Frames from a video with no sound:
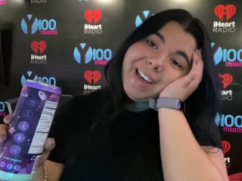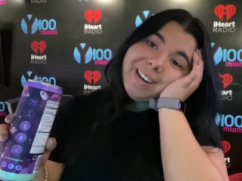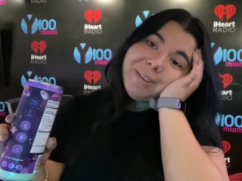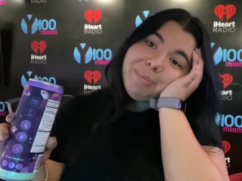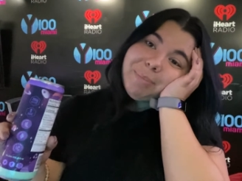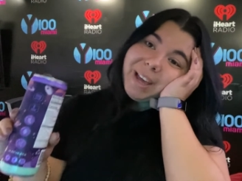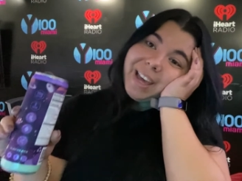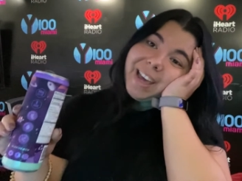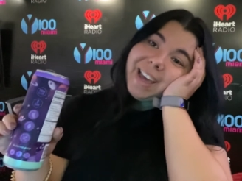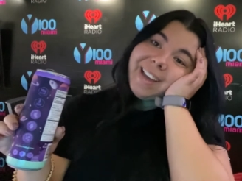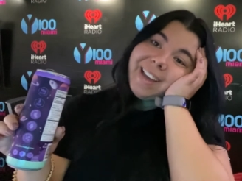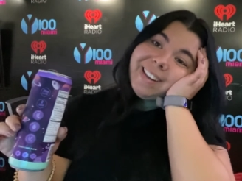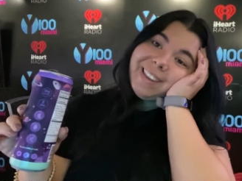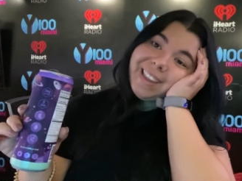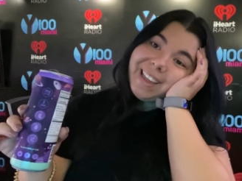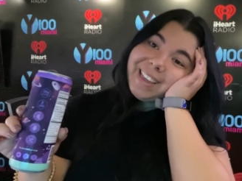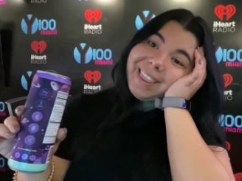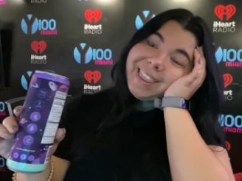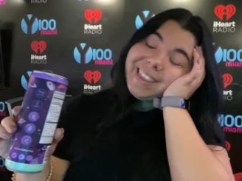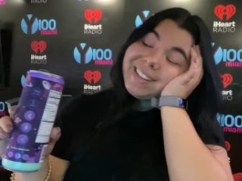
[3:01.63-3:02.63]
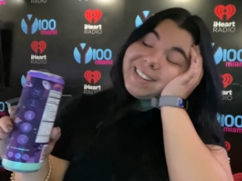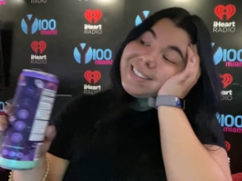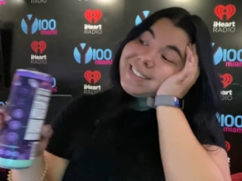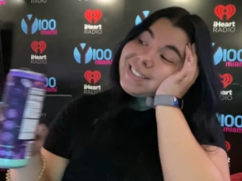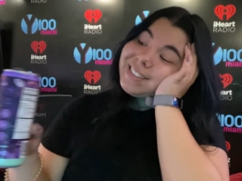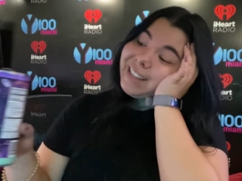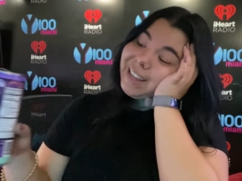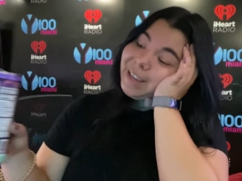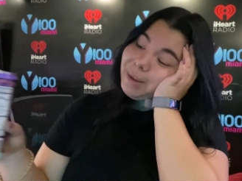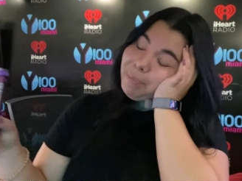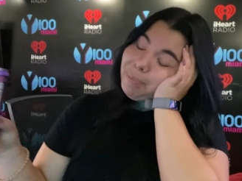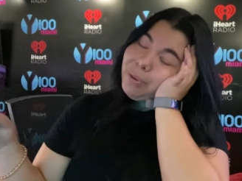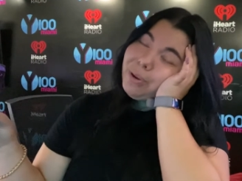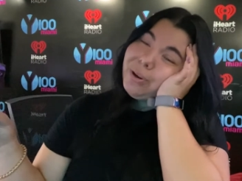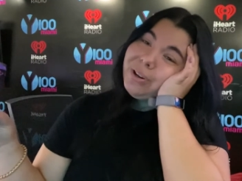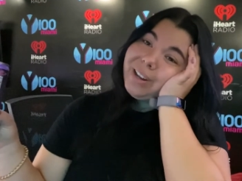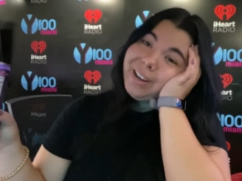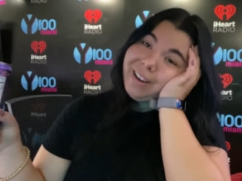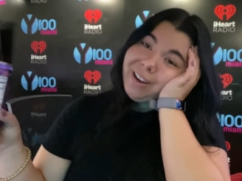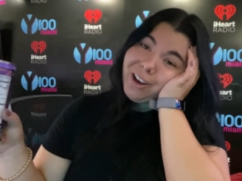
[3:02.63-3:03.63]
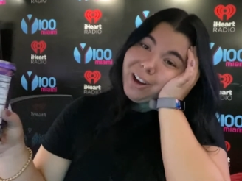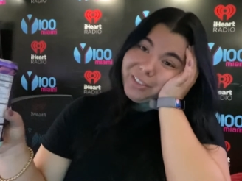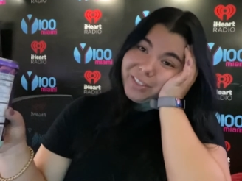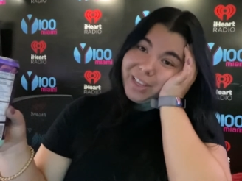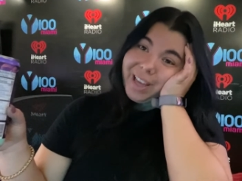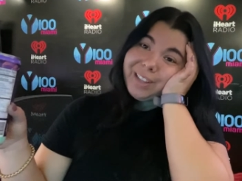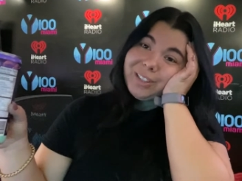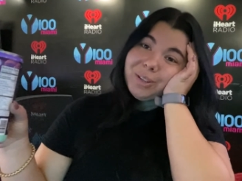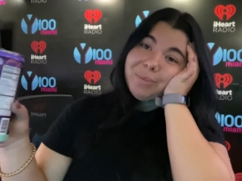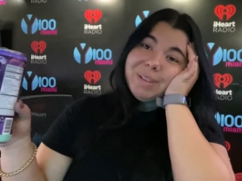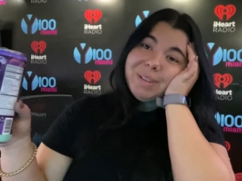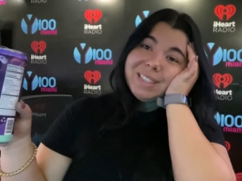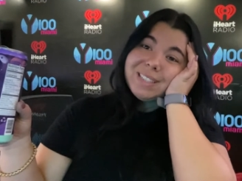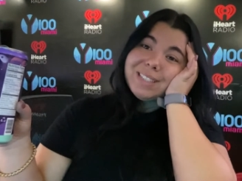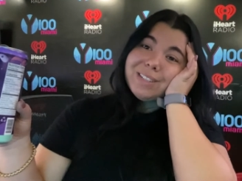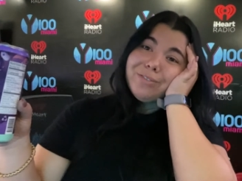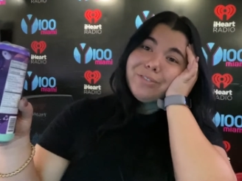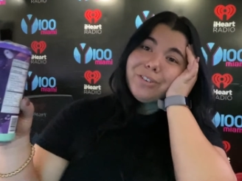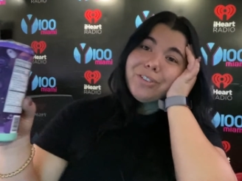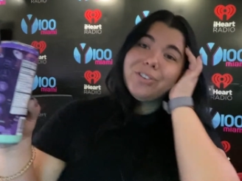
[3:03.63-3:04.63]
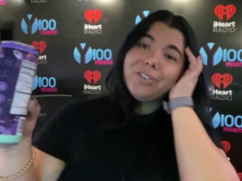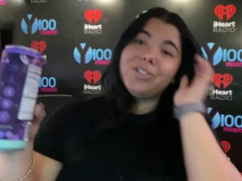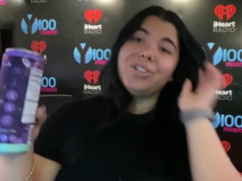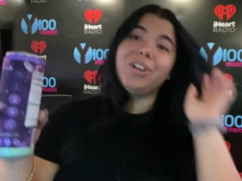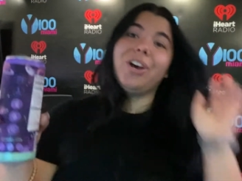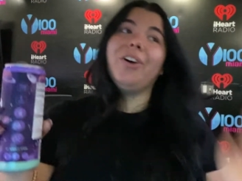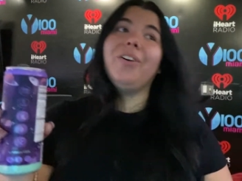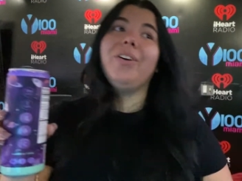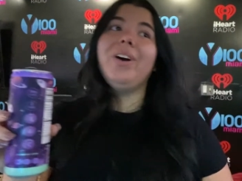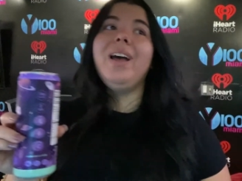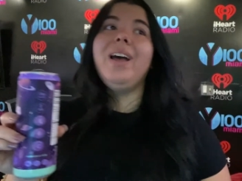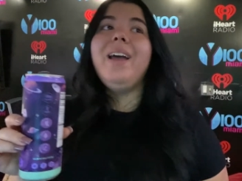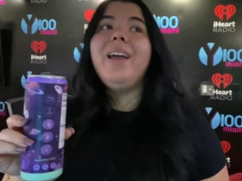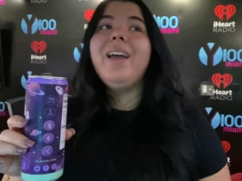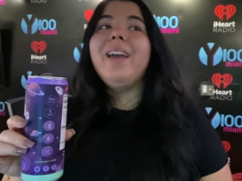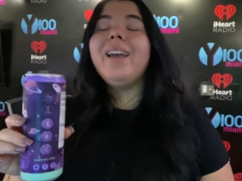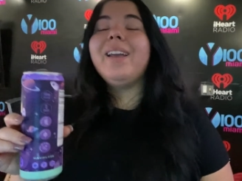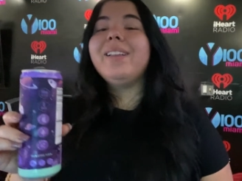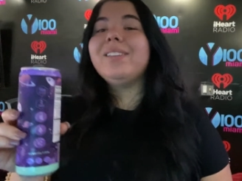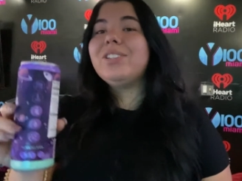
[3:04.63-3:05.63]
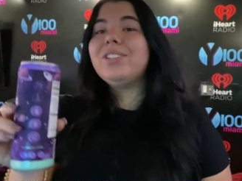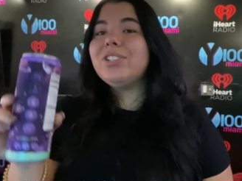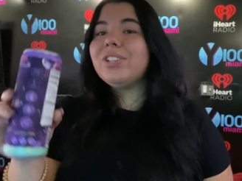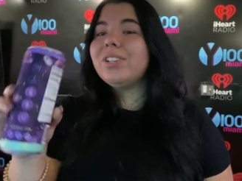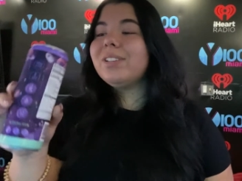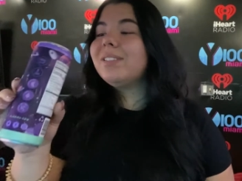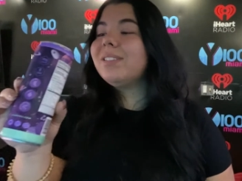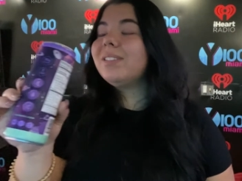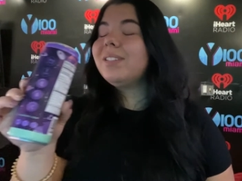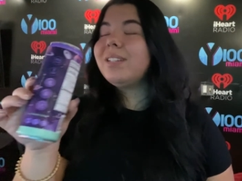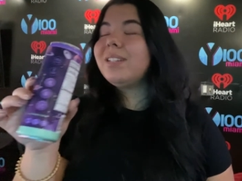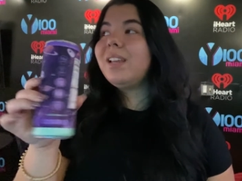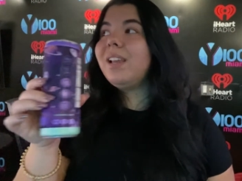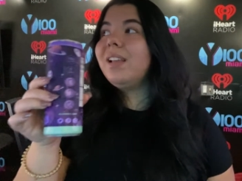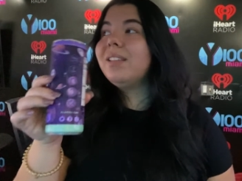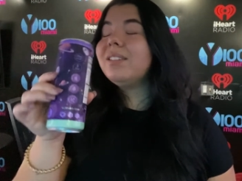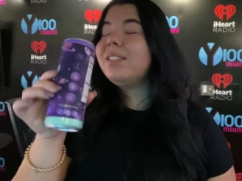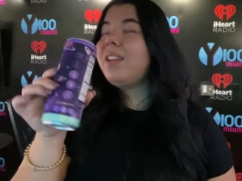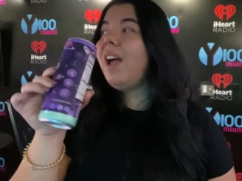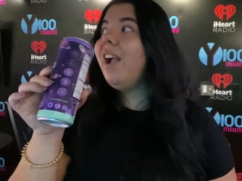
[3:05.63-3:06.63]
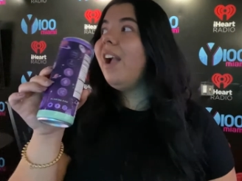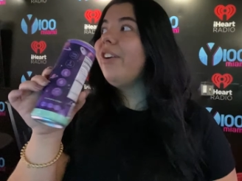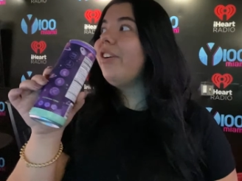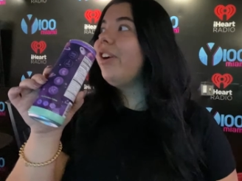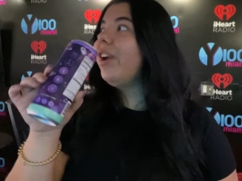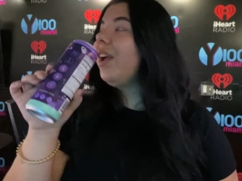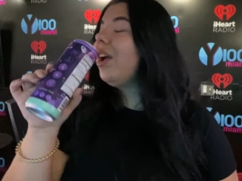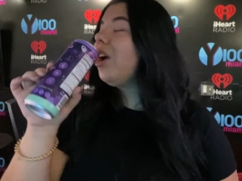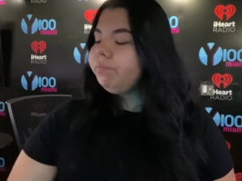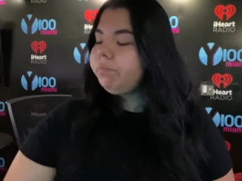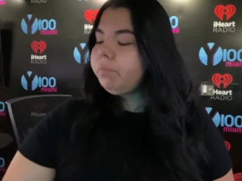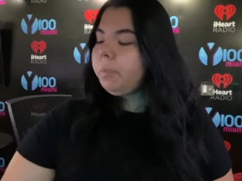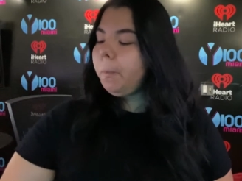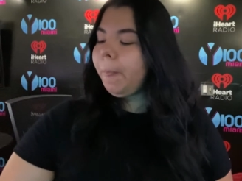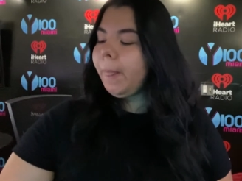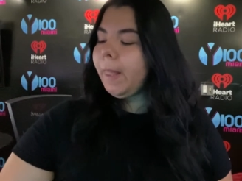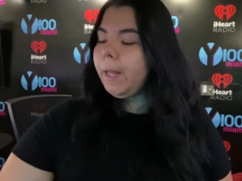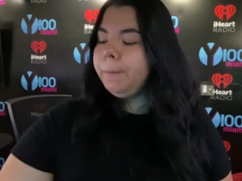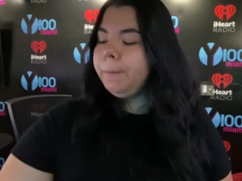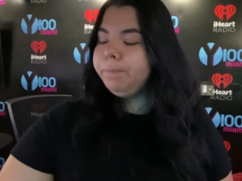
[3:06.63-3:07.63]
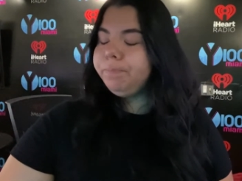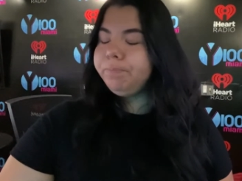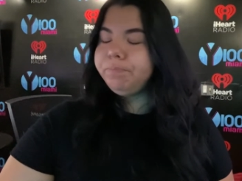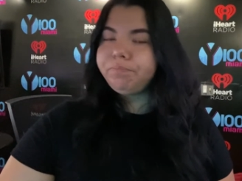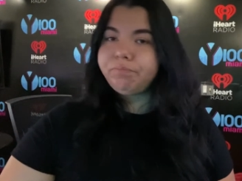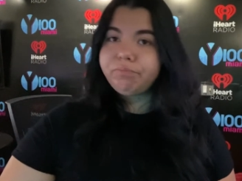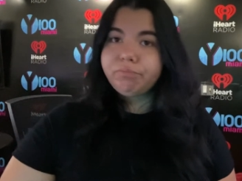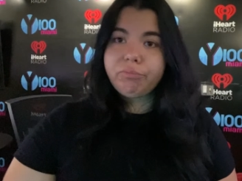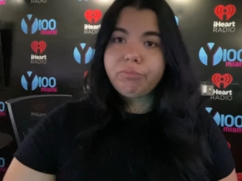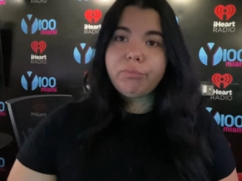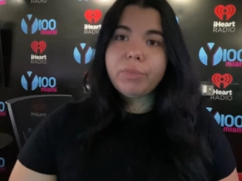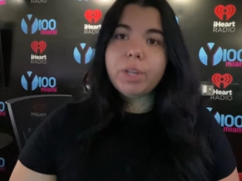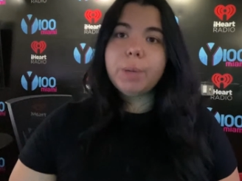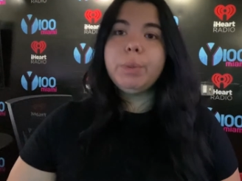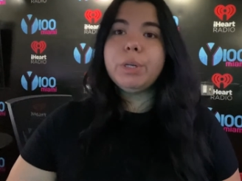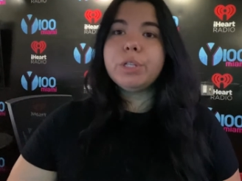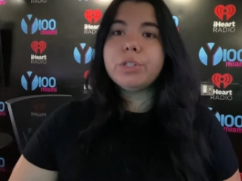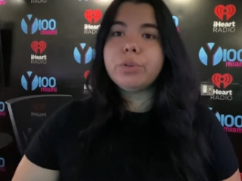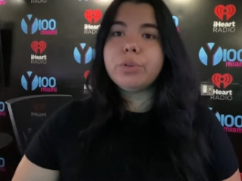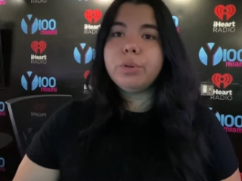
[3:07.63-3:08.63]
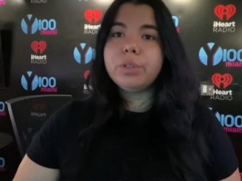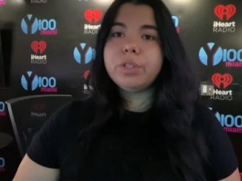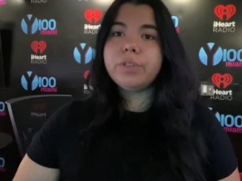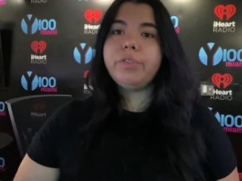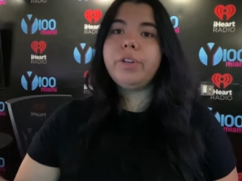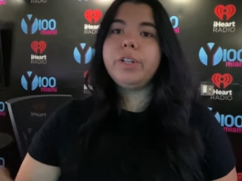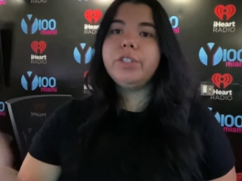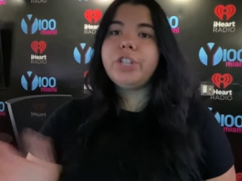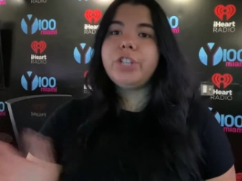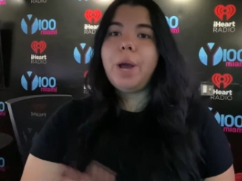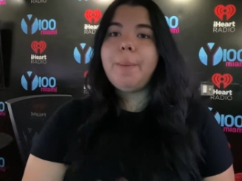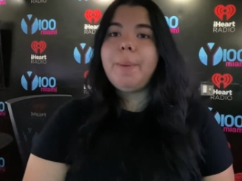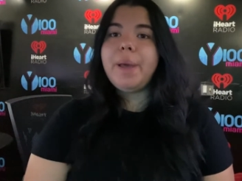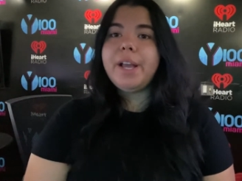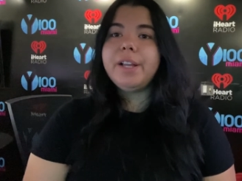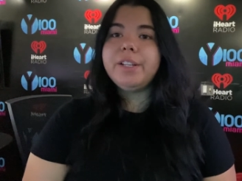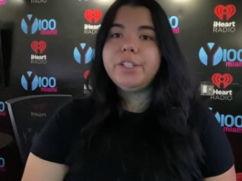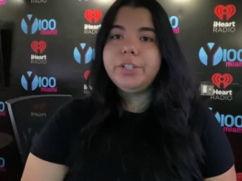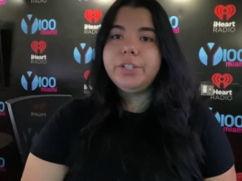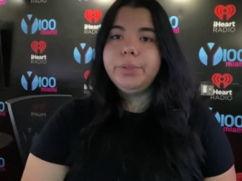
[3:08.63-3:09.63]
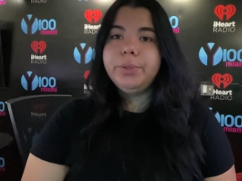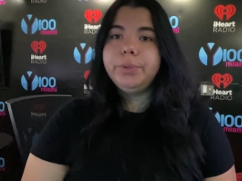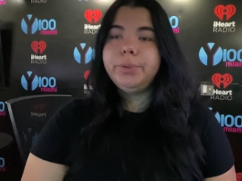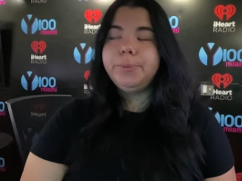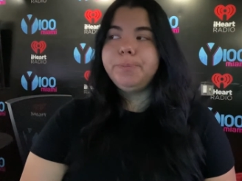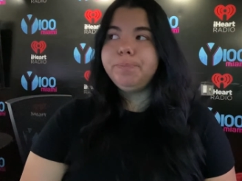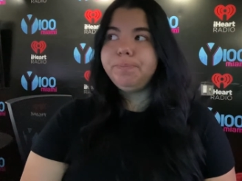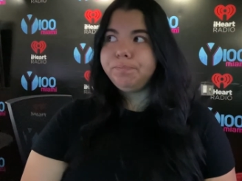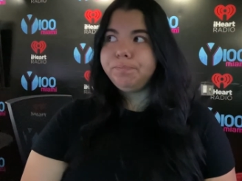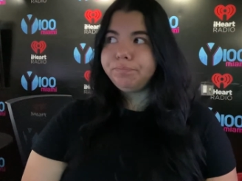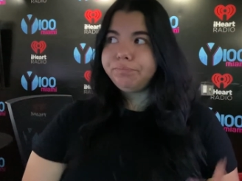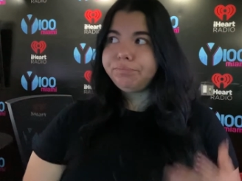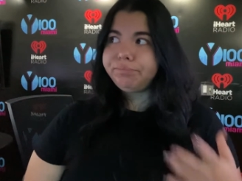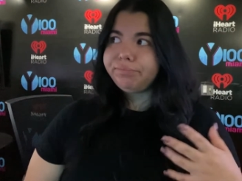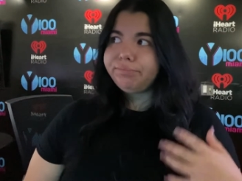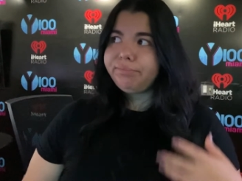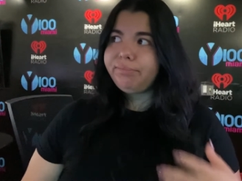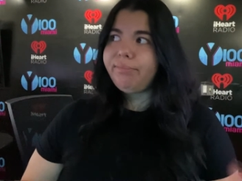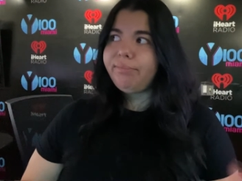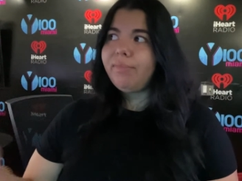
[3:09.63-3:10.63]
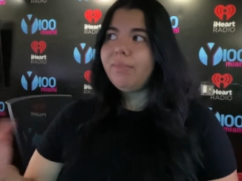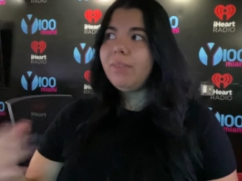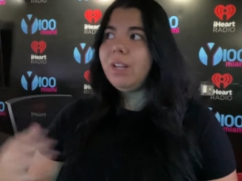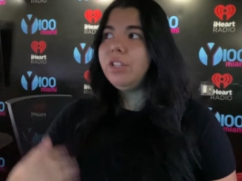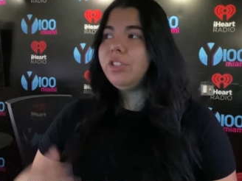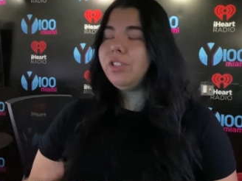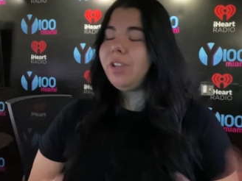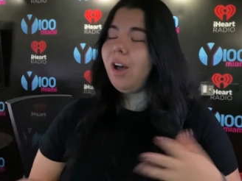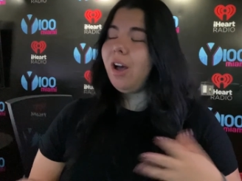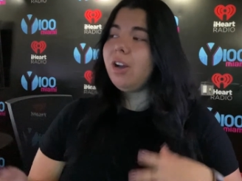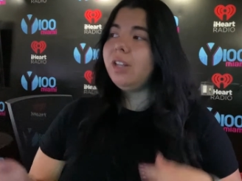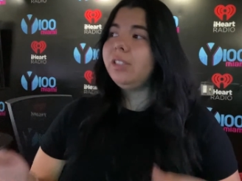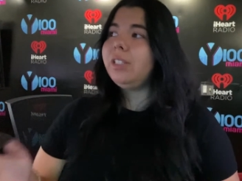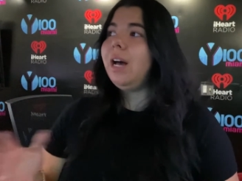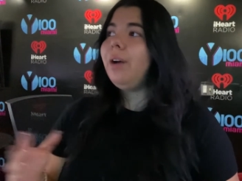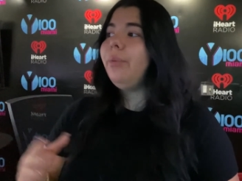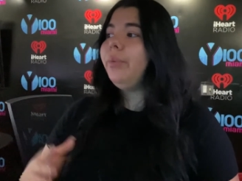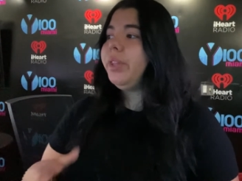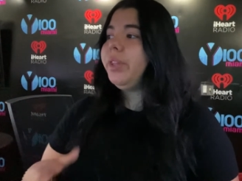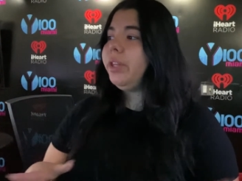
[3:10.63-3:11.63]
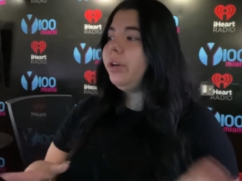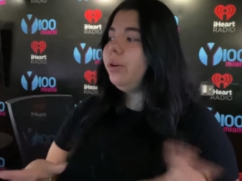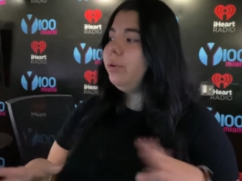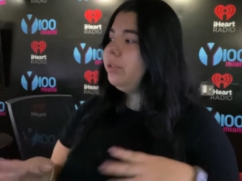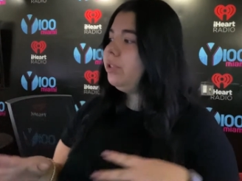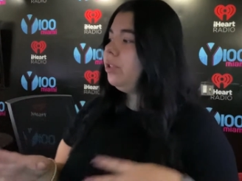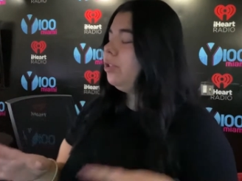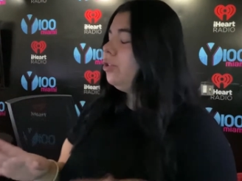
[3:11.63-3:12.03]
in my hand like this, like putting all the elements in for the show. It's tiring. But it's cool. It's a fun job. I get to talk a lot with the host of the